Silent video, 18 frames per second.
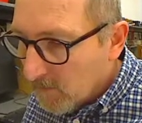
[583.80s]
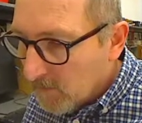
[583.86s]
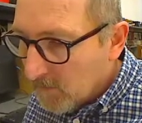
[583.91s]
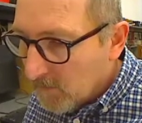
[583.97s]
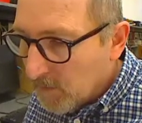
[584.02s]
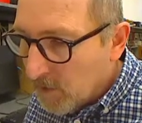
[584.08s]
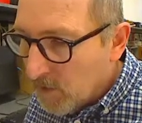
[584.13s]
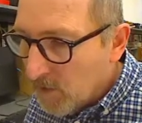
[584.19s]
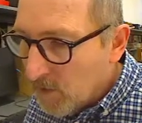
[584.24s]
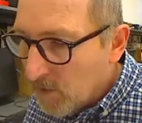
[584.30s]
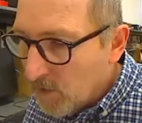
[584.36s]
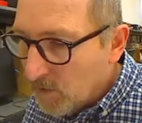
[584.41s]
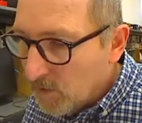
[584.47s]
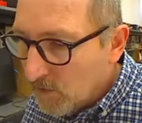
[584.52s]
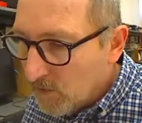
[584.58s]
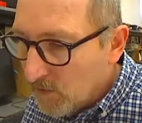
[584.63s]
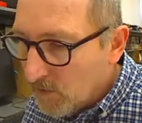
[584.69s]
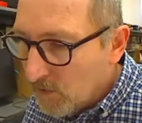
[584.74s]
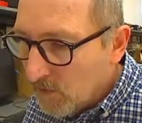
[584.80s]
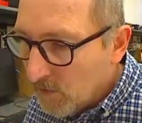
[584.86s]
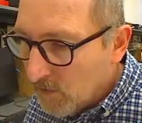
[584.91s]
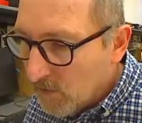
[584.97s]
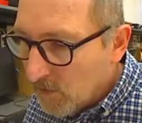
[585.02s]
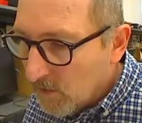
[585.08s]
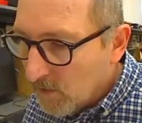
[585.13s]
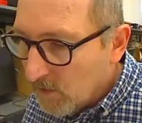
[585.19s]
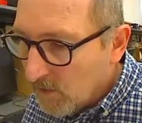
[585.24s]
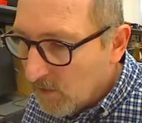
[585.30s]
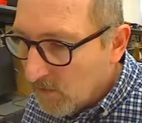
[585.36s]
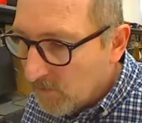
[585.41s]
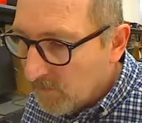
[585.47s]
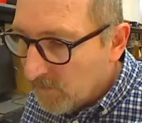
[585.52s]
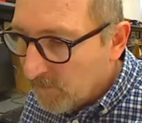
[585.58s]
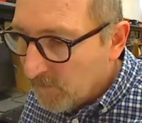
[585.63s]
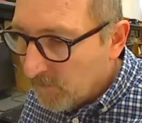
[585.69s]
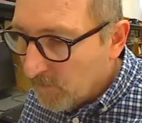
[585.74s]
Pole
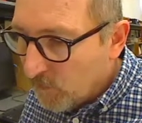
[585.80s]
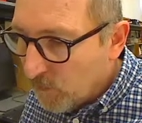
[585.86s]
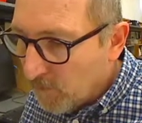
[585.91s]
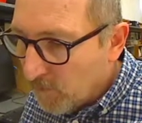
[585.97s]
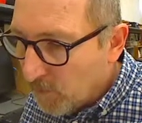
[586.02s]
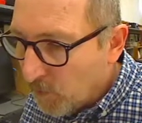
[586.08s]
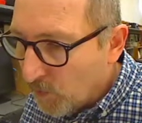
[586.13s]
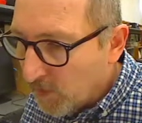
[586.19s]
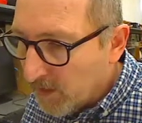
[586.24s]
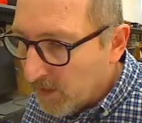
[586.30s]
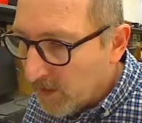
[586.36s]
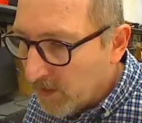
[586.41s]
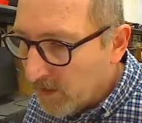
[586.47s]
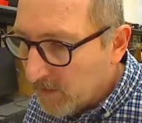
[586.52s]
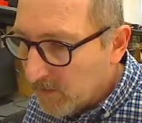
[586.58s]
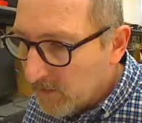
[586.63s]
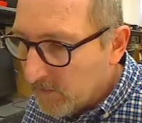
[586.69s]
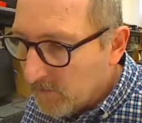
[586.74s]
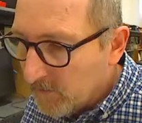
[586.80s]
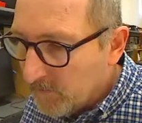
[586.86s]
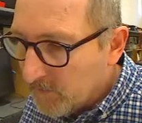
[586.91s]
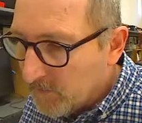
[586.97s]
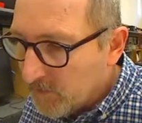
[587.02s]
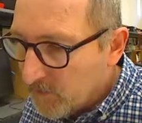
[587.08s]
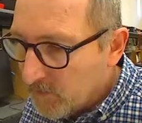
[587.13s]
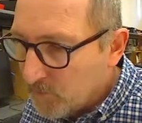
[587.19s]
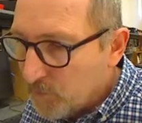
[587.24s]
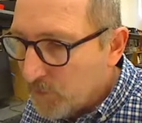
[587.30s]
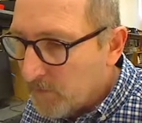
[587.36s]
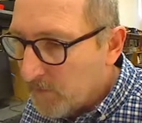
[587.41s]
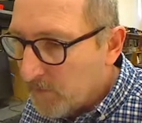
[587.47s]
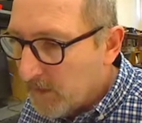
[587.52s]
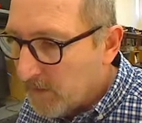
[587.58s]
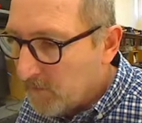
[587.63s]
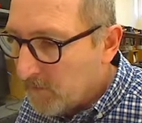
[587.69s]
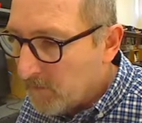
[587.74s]
4.8. Does this bring
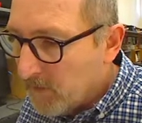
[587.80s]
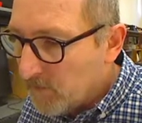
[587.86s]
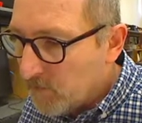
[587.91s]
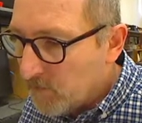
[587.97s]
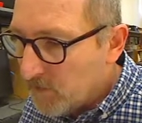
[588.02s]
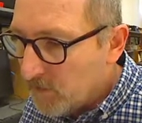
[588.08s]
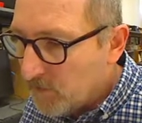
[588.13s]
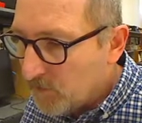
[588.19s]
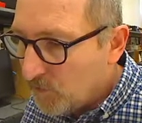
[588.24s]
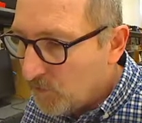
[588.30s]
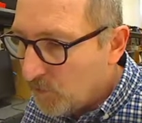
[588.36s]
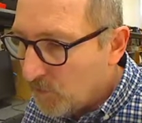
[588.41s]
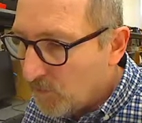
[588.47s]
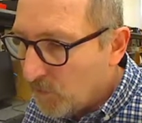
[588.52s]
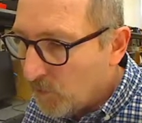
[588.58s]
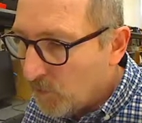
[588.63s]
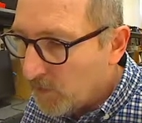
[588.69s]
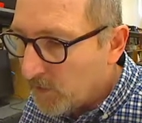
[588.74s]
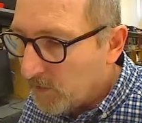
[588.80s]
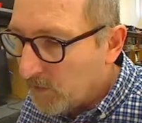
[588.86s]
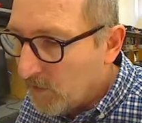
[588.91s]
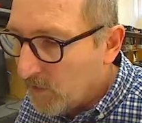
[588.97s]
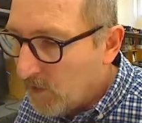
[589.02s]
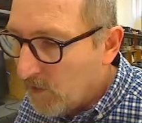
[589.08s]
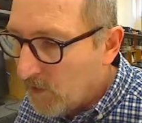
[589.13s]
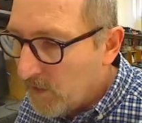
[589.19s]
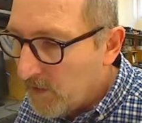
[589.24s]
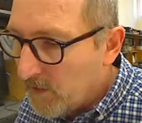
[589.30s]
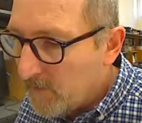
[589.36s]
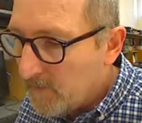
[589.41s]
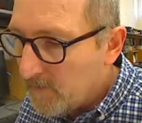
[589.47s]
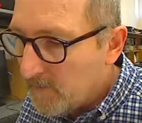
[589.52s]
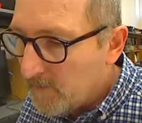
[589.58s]
back memories? 2.9.